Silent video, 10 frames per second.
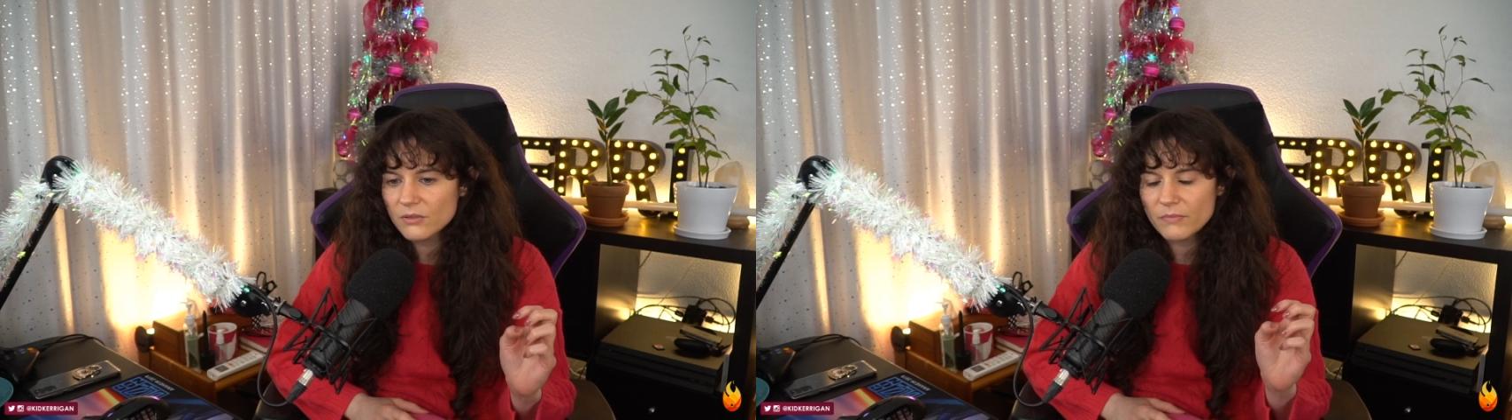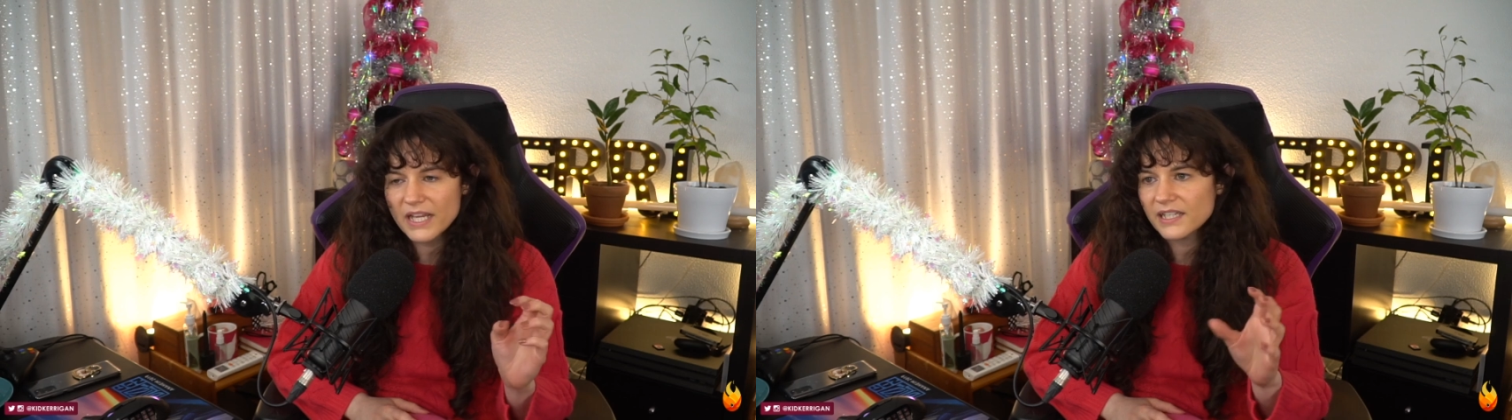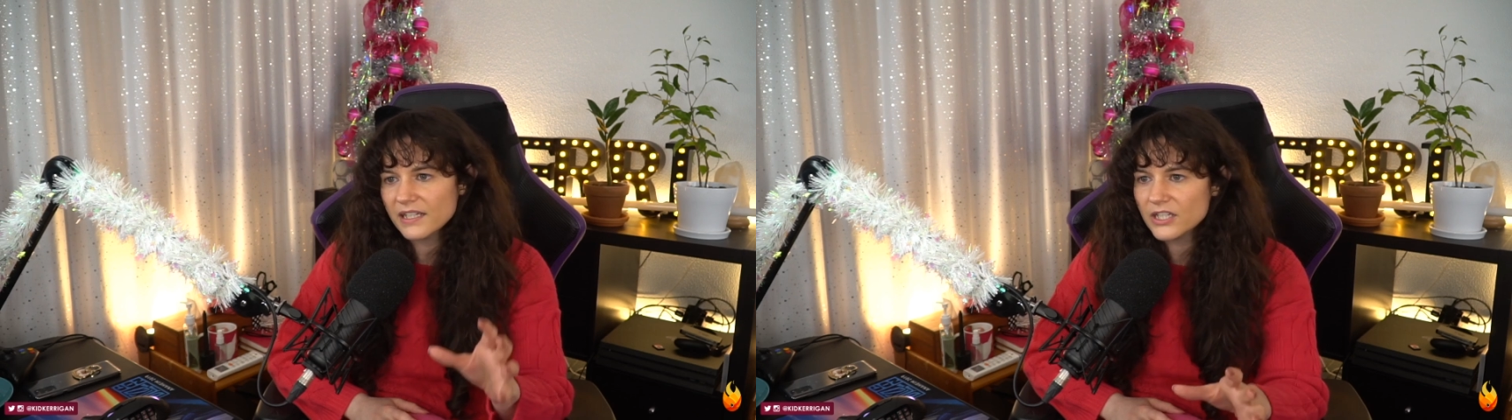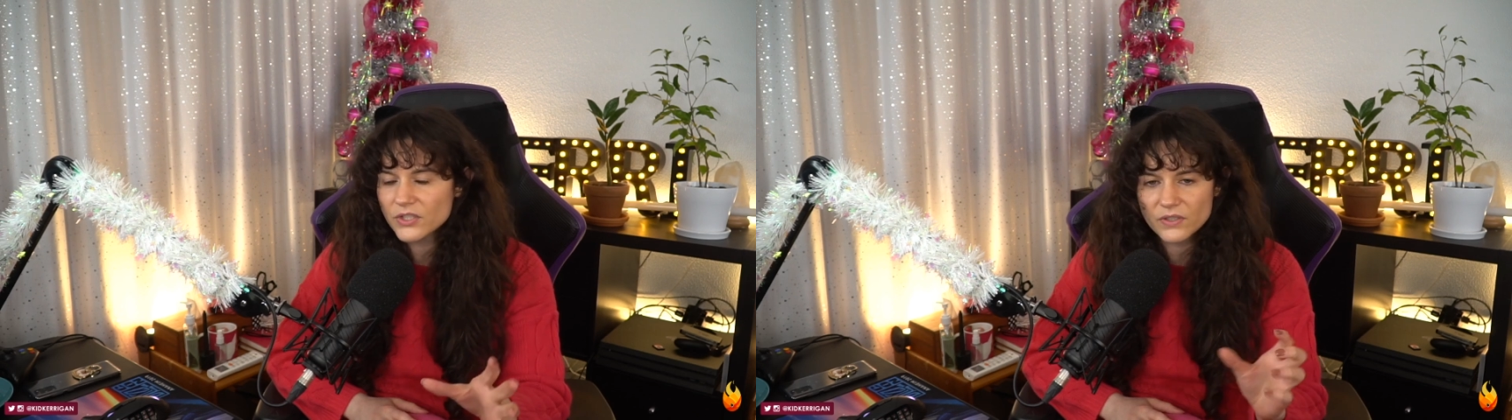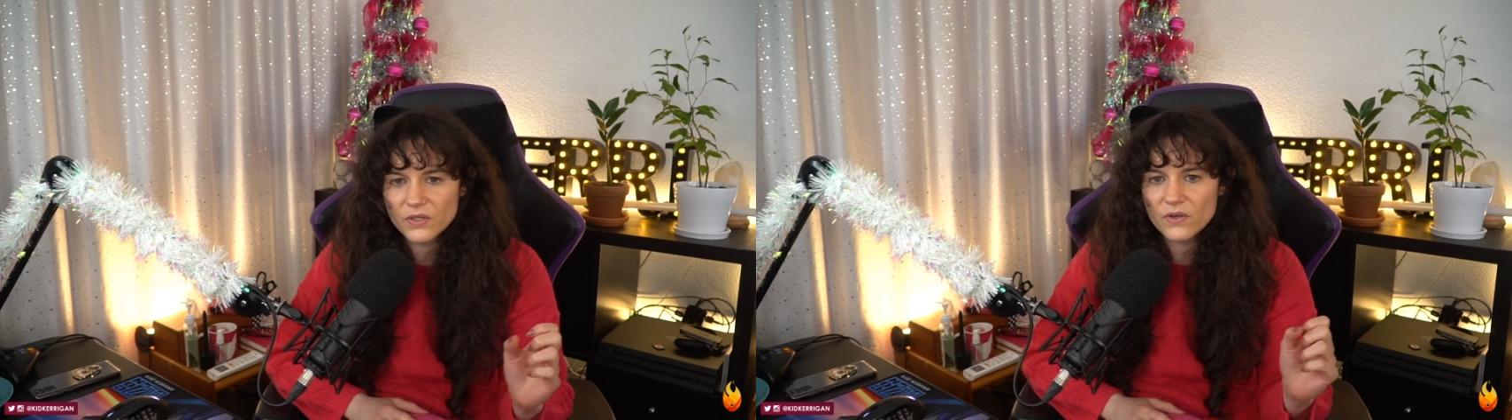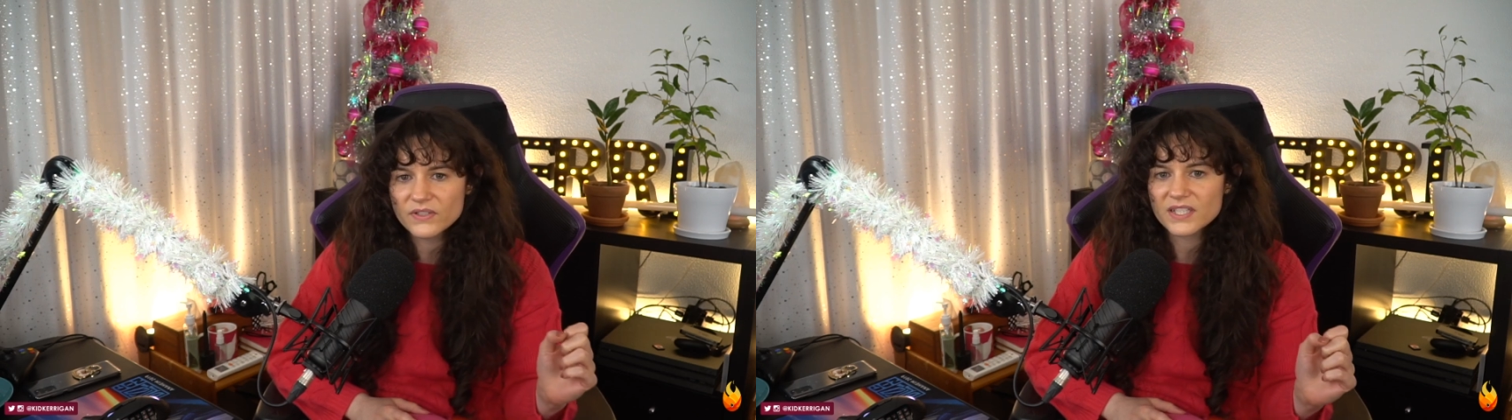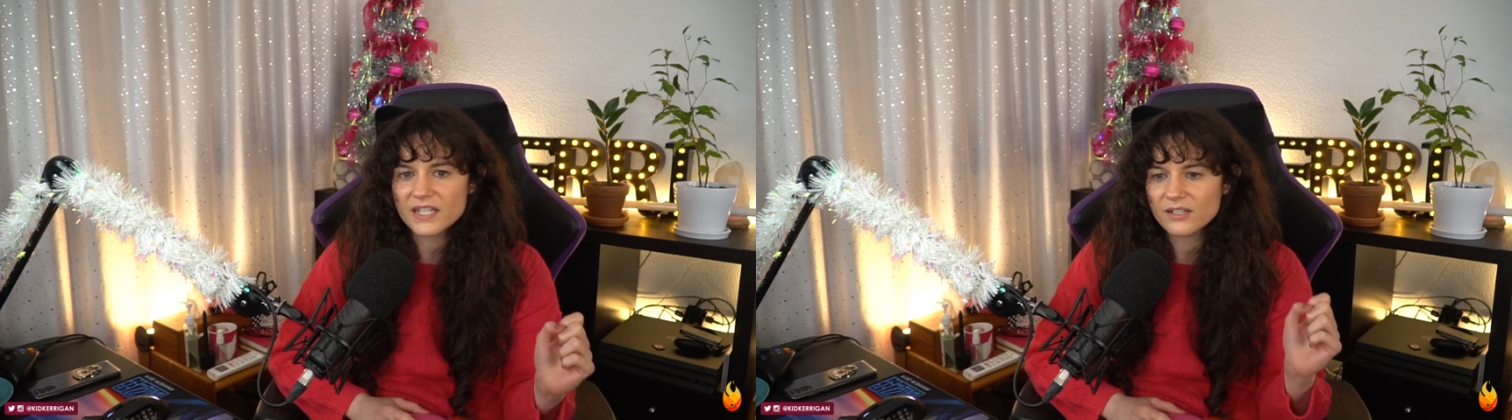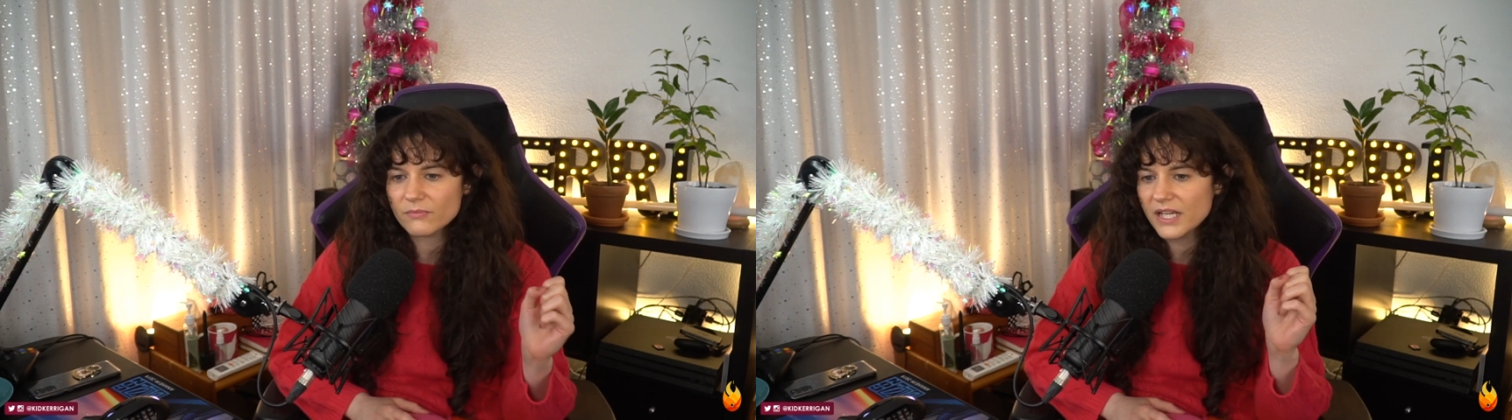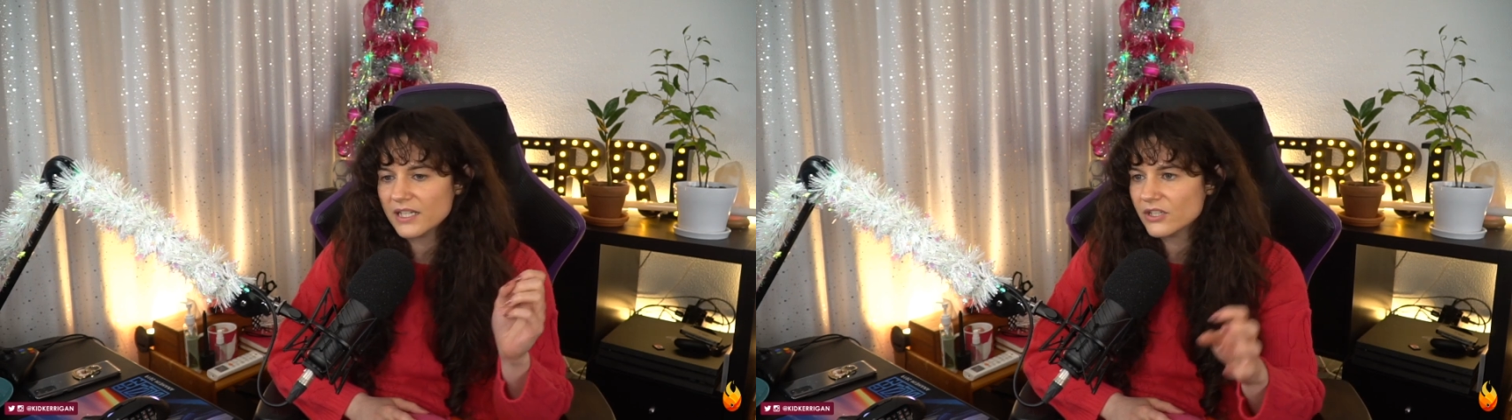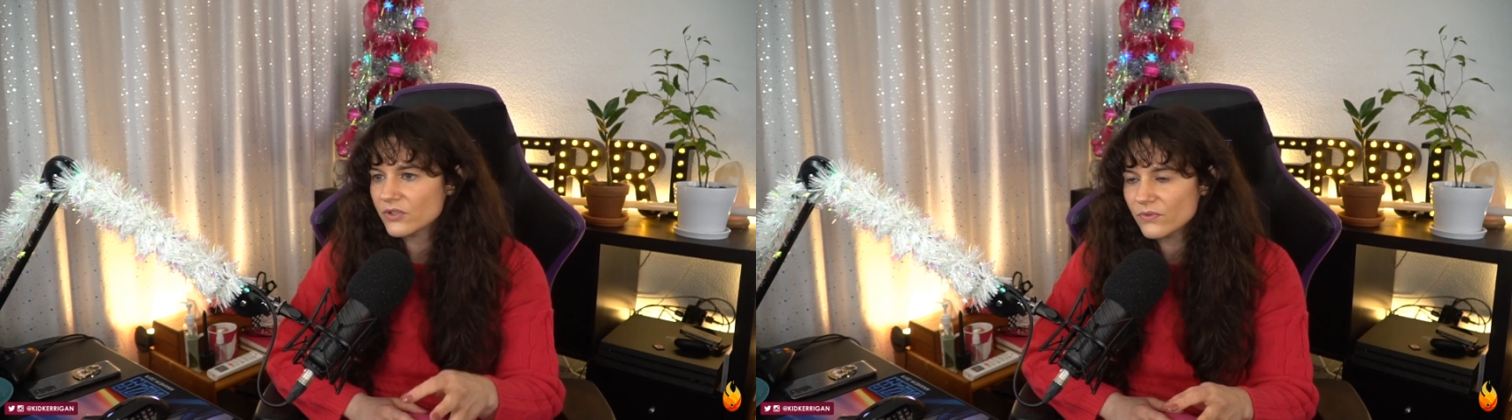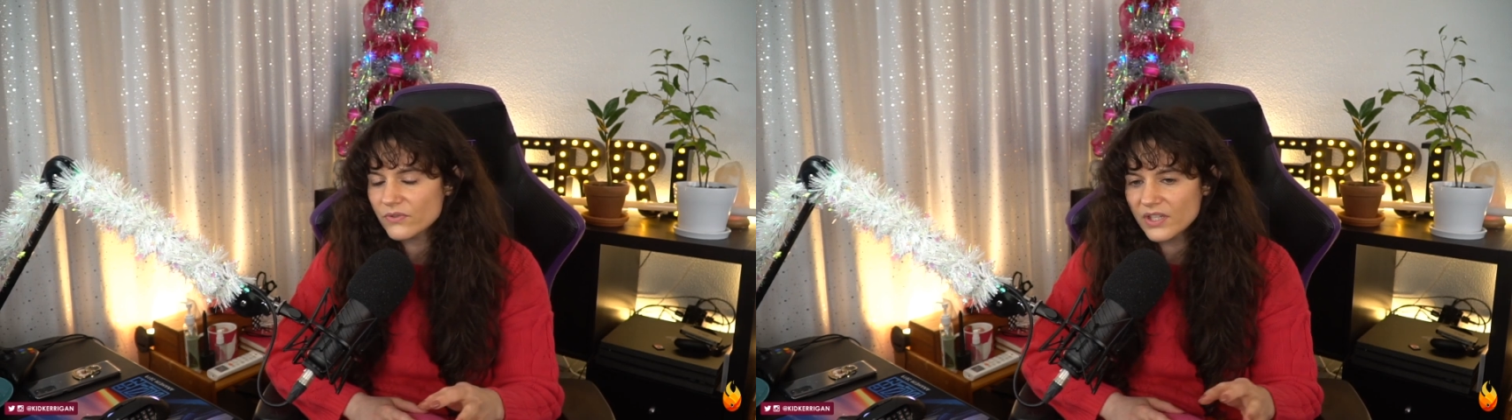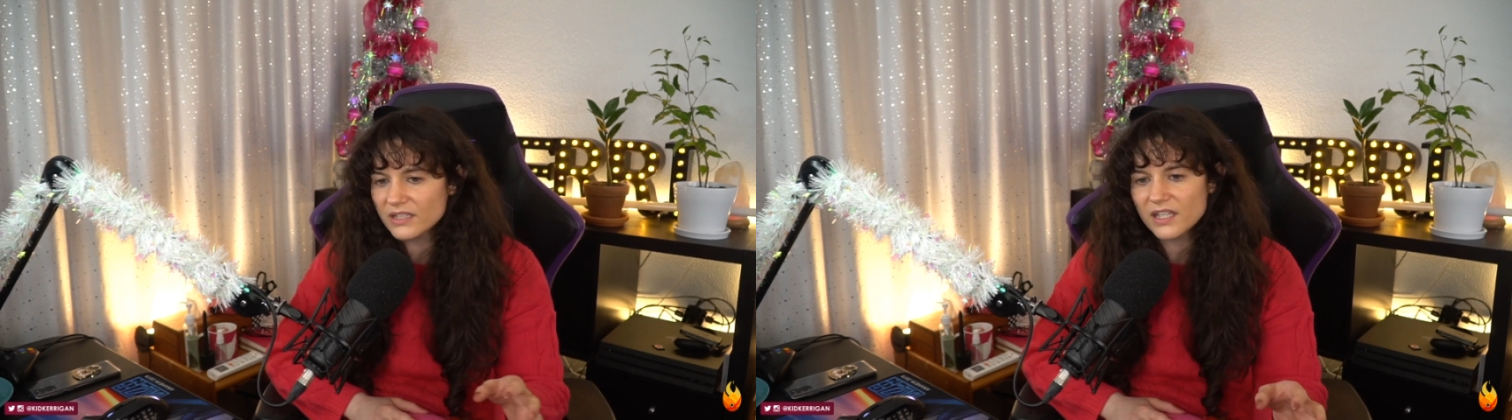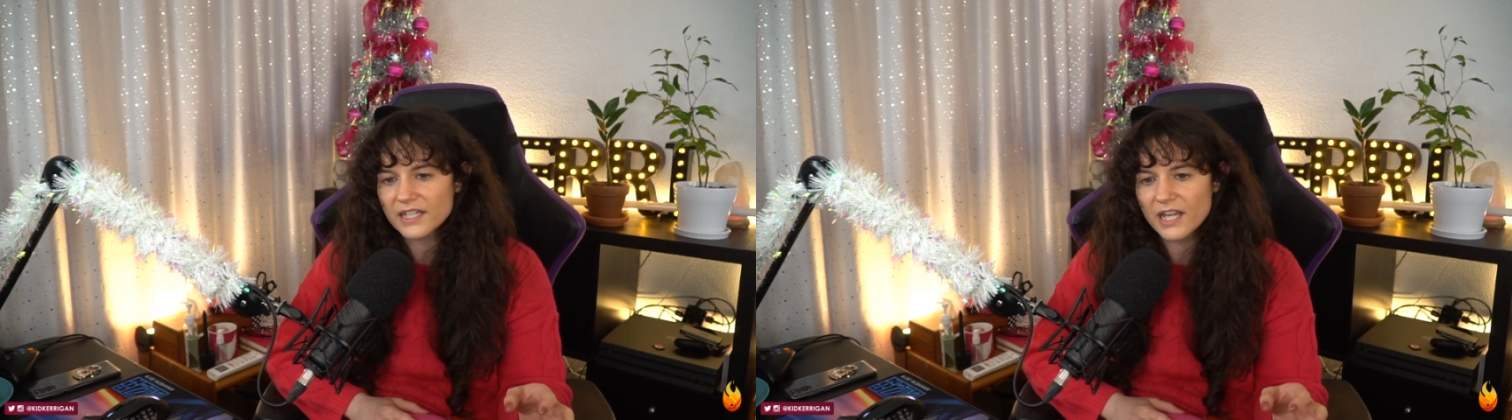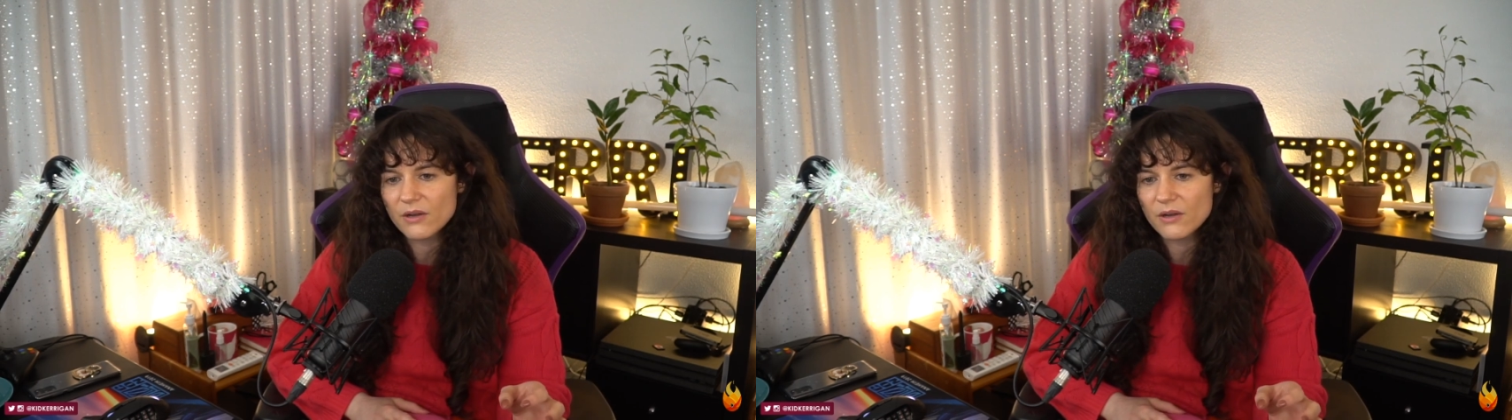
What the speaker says: making extra content, making sure that like